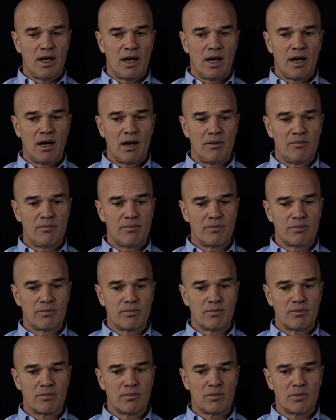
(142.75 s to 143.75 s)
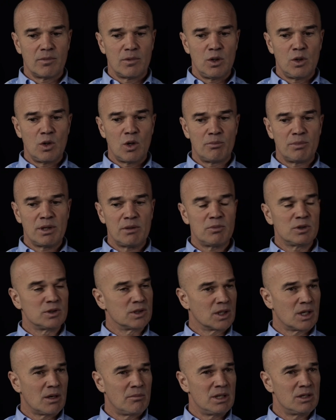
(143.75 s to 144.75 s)
people
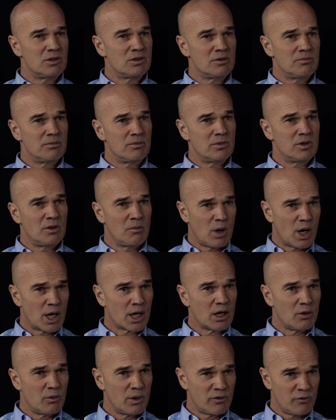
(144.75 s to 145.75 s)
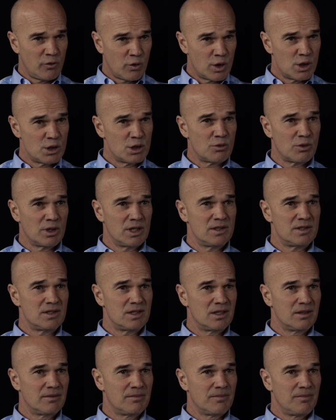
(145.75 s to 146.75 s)
to come into the market with forgeries.